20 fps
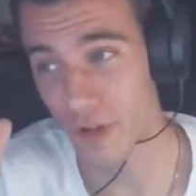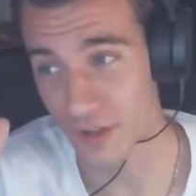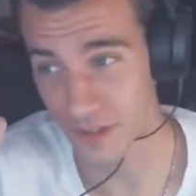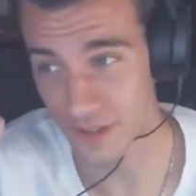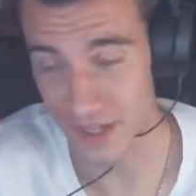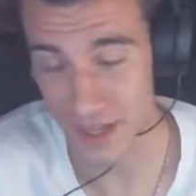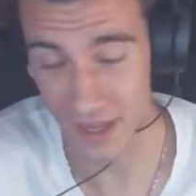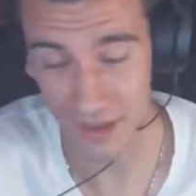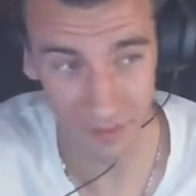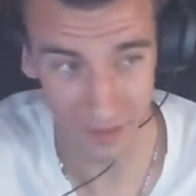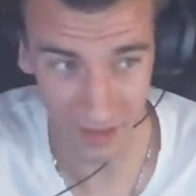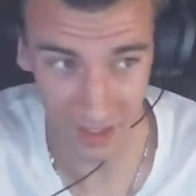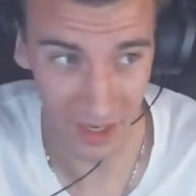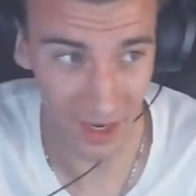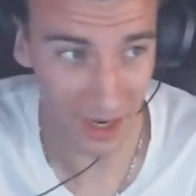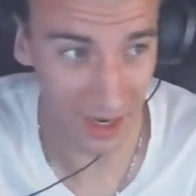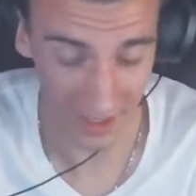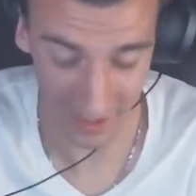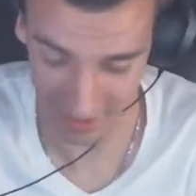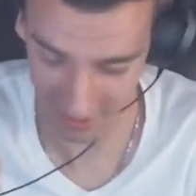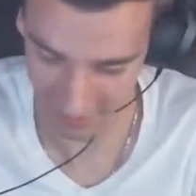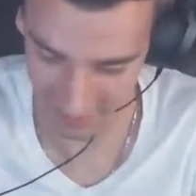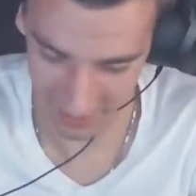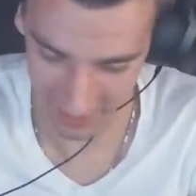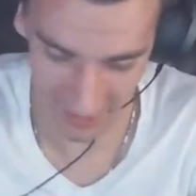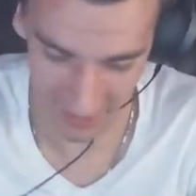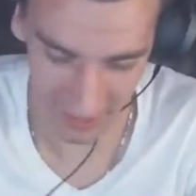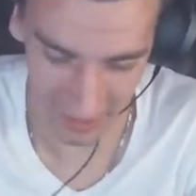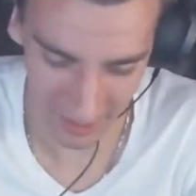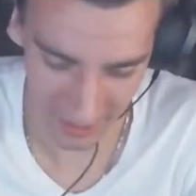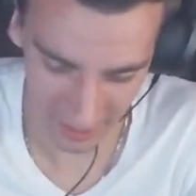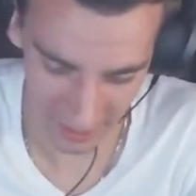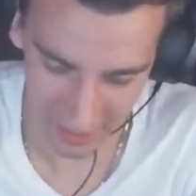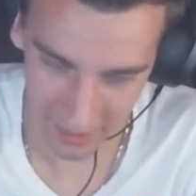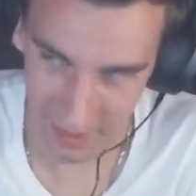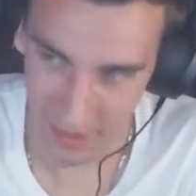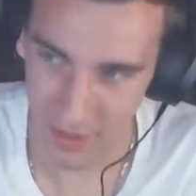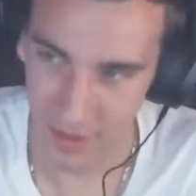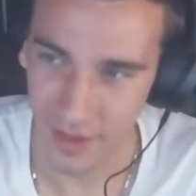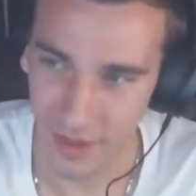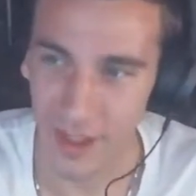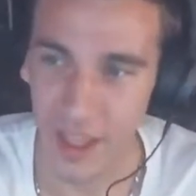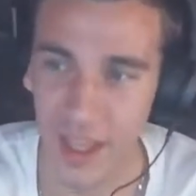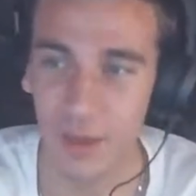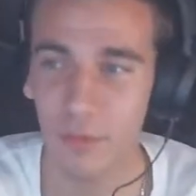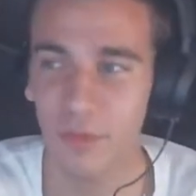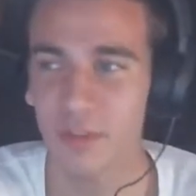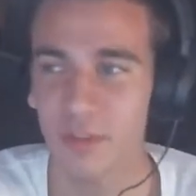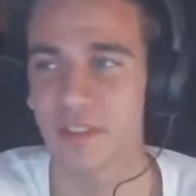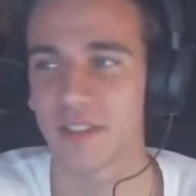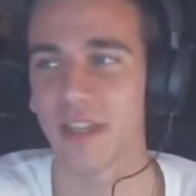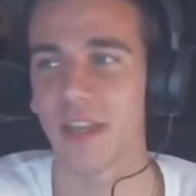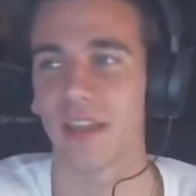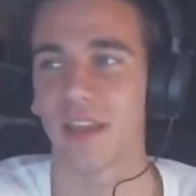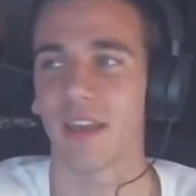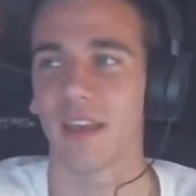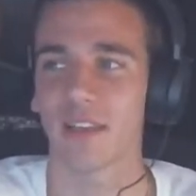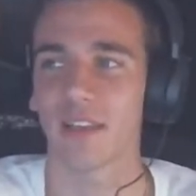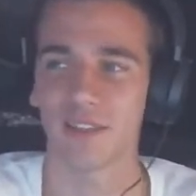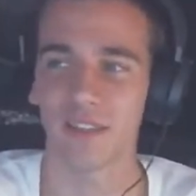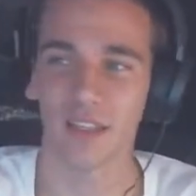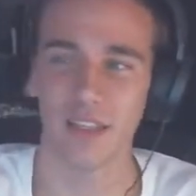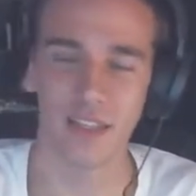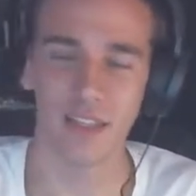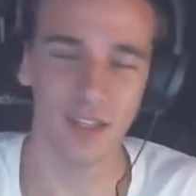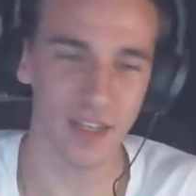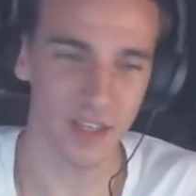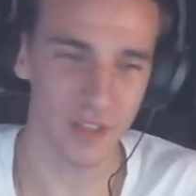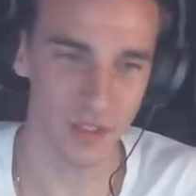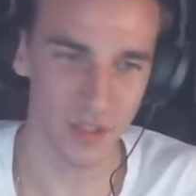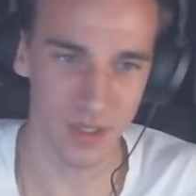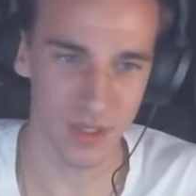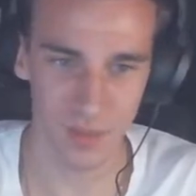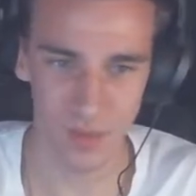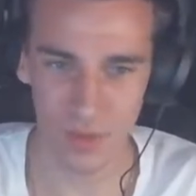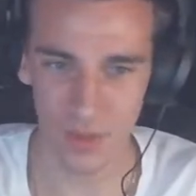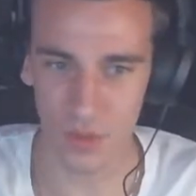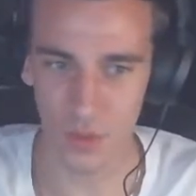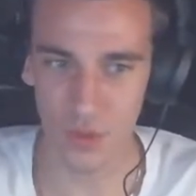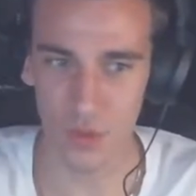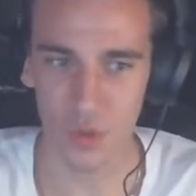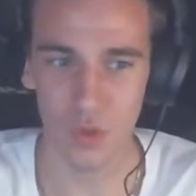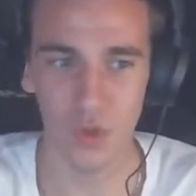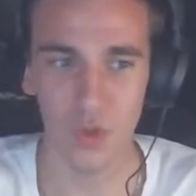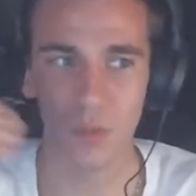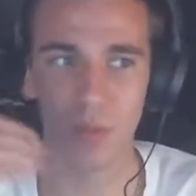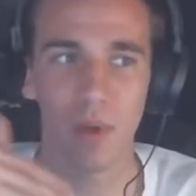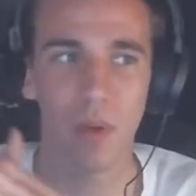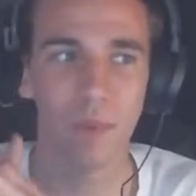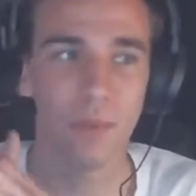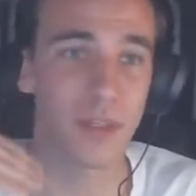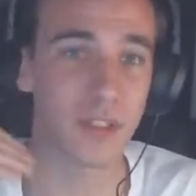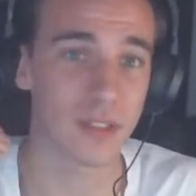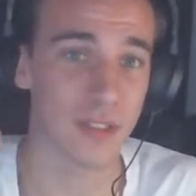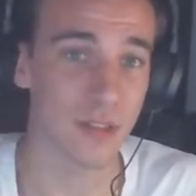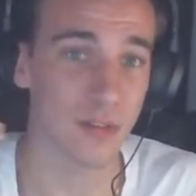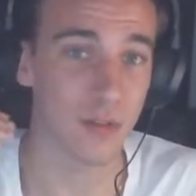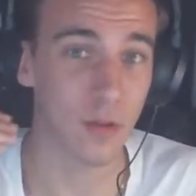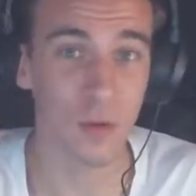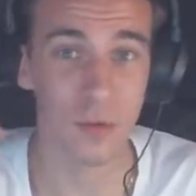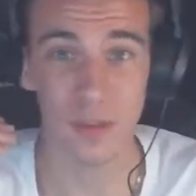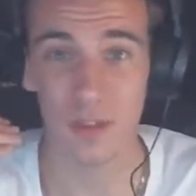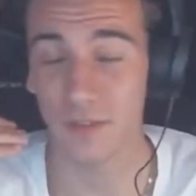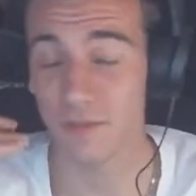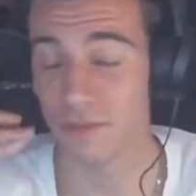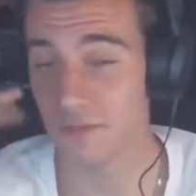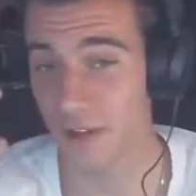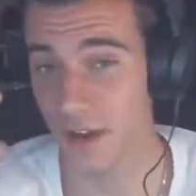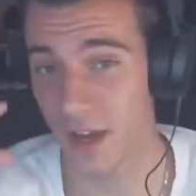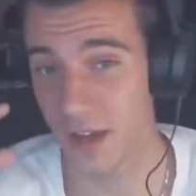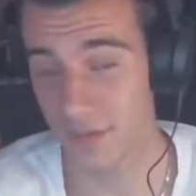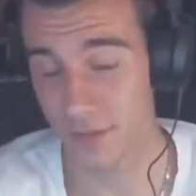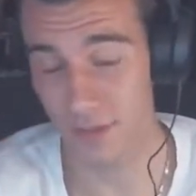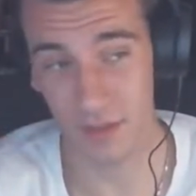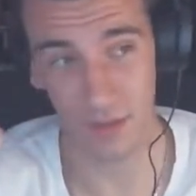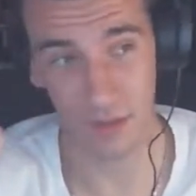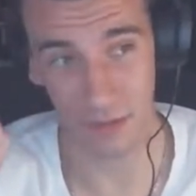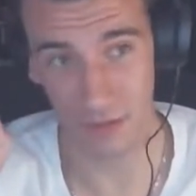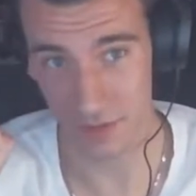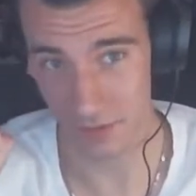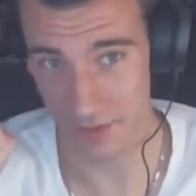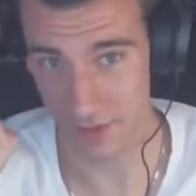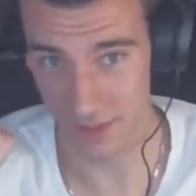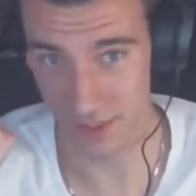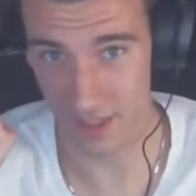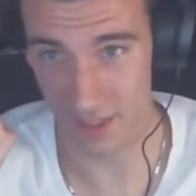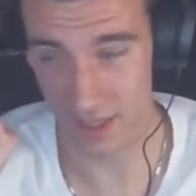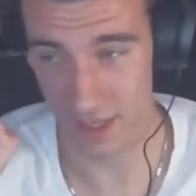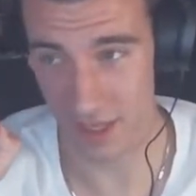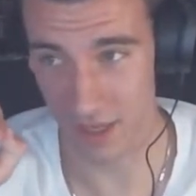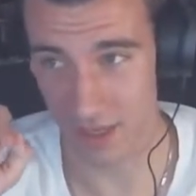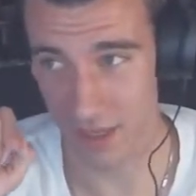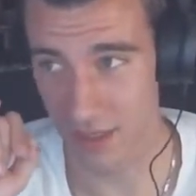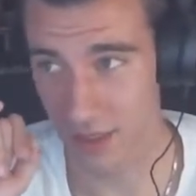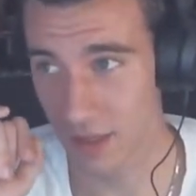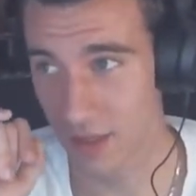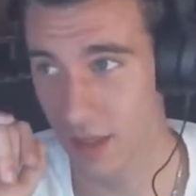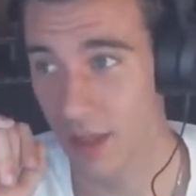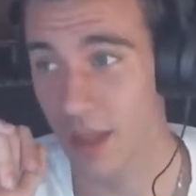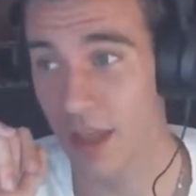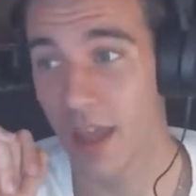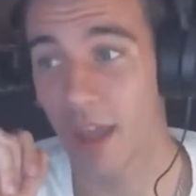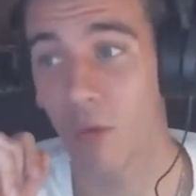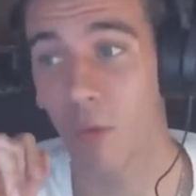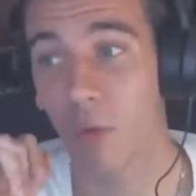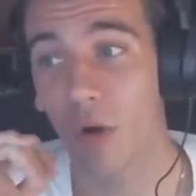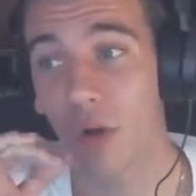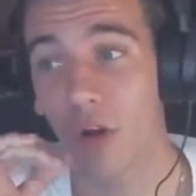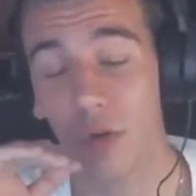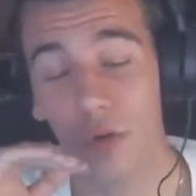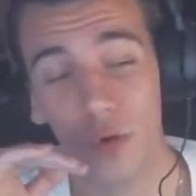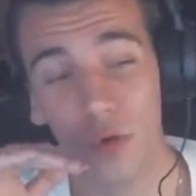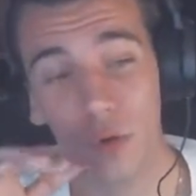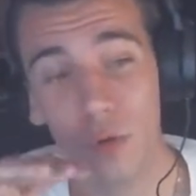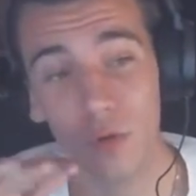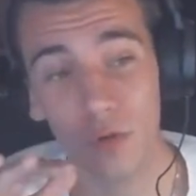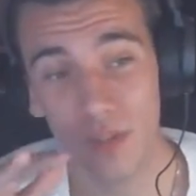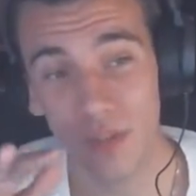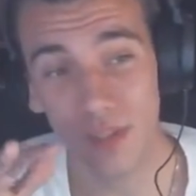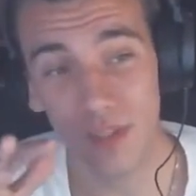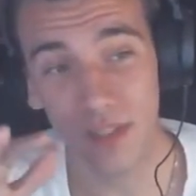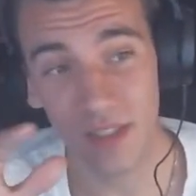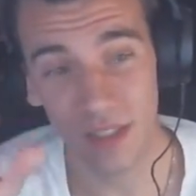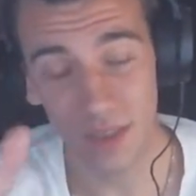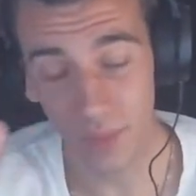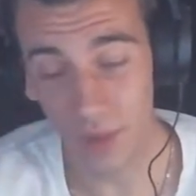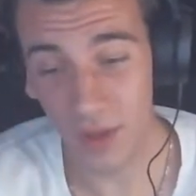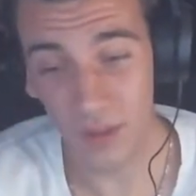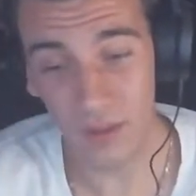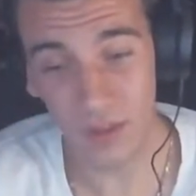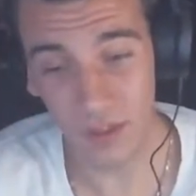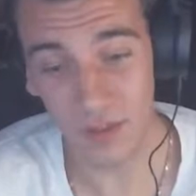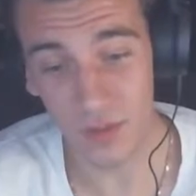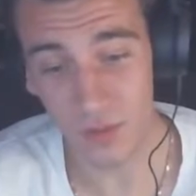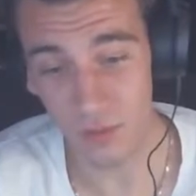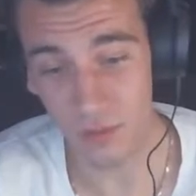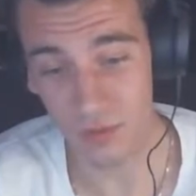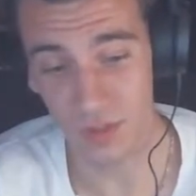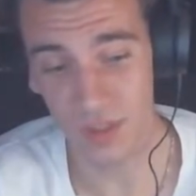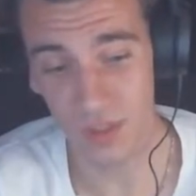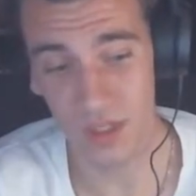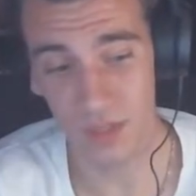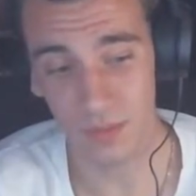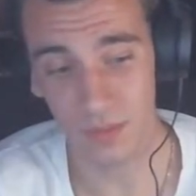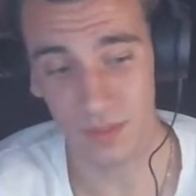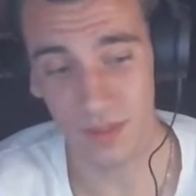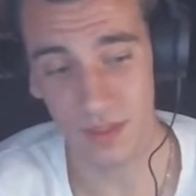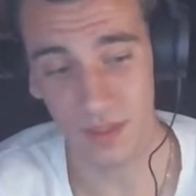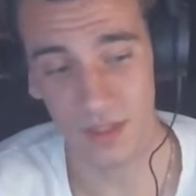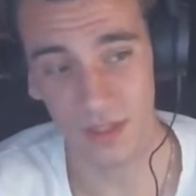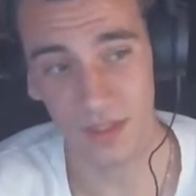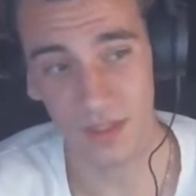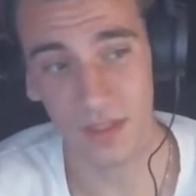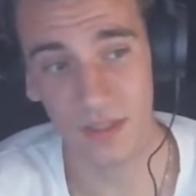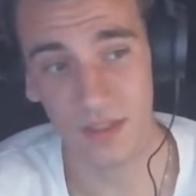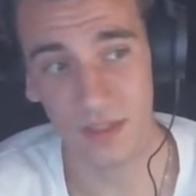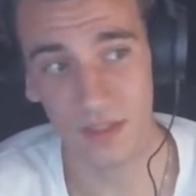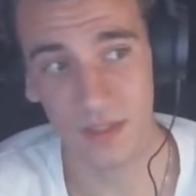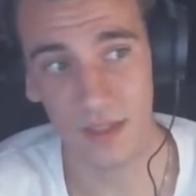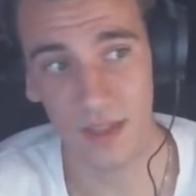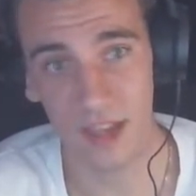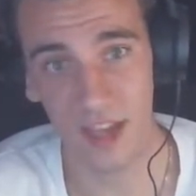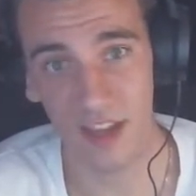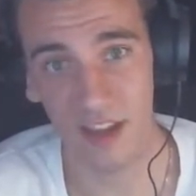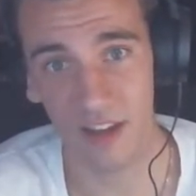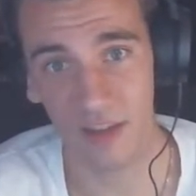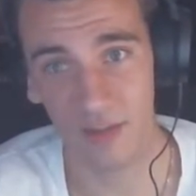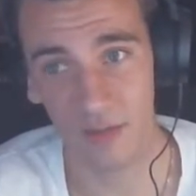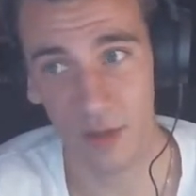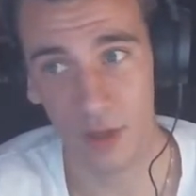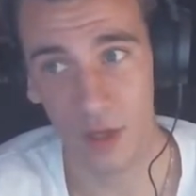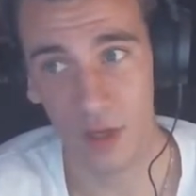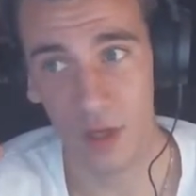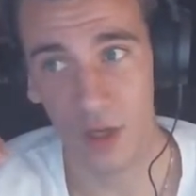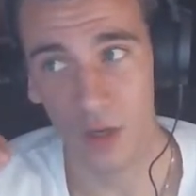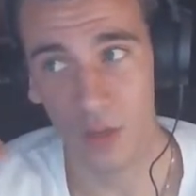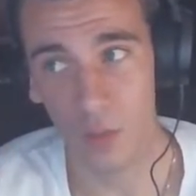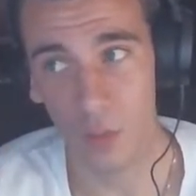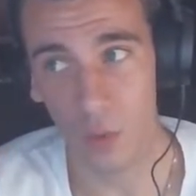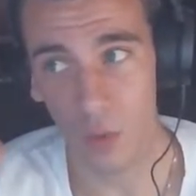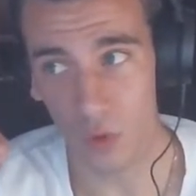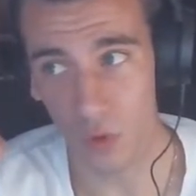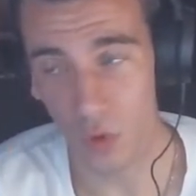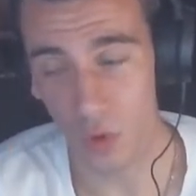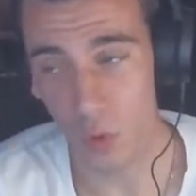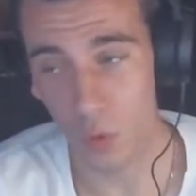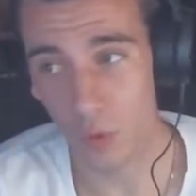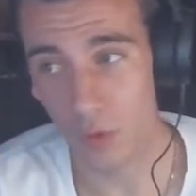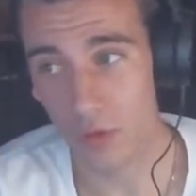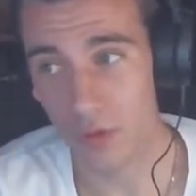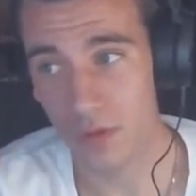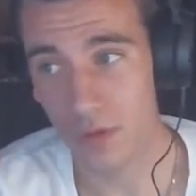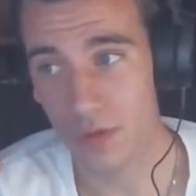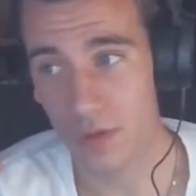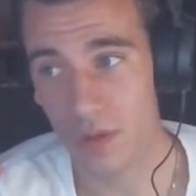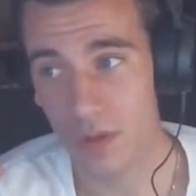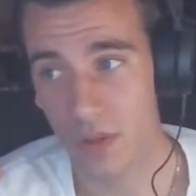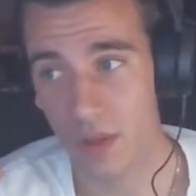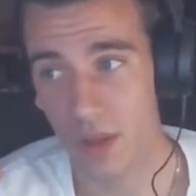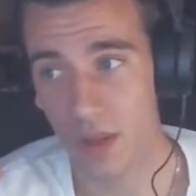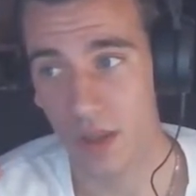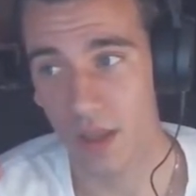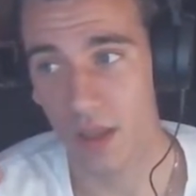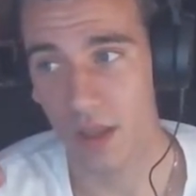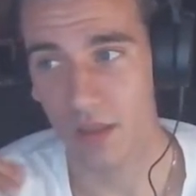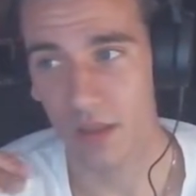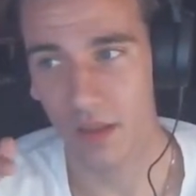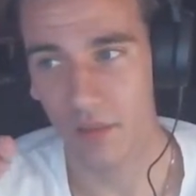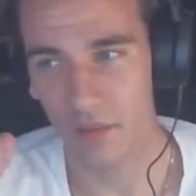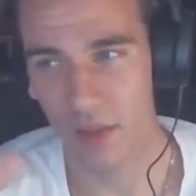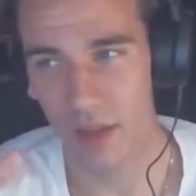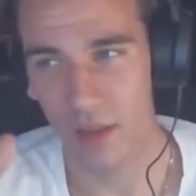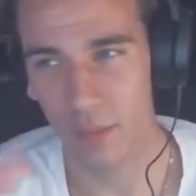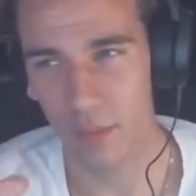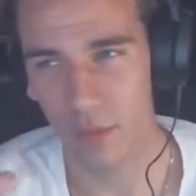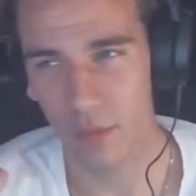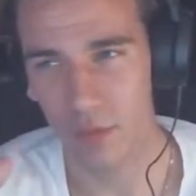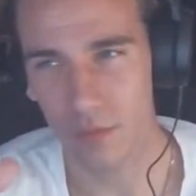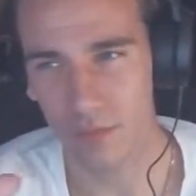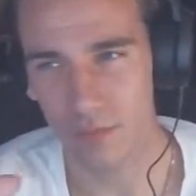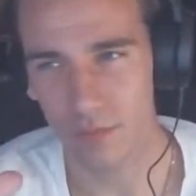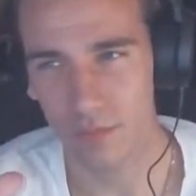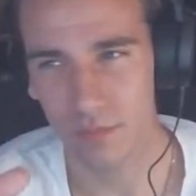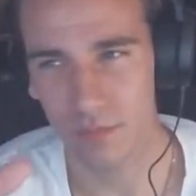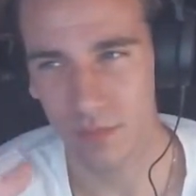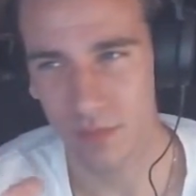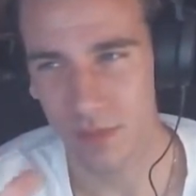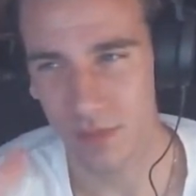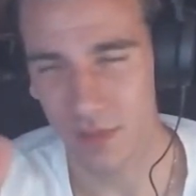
savvy than I able to take X99 chips and shoot them up as close to 5 gigahertz as they can. And one of the coolest things about these newer chips is that since they have more cores and they've able to